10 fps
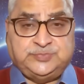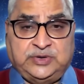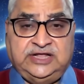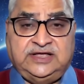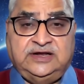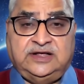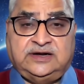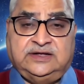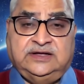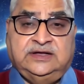
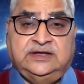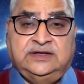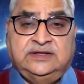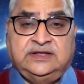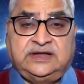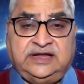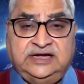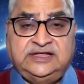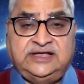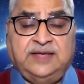particular
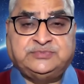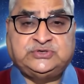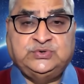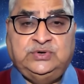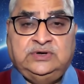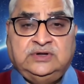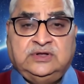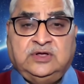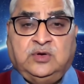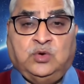KID capsule
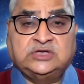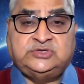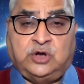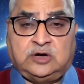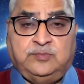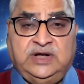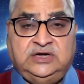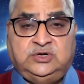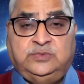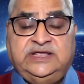was not
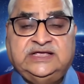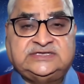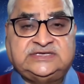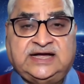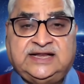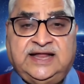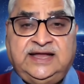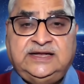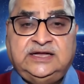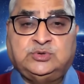meant to be a
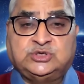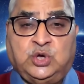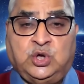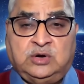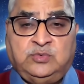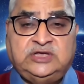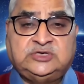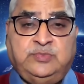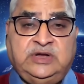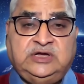satellite. It was
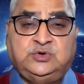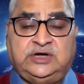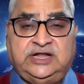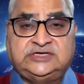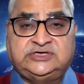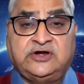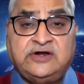always meant to test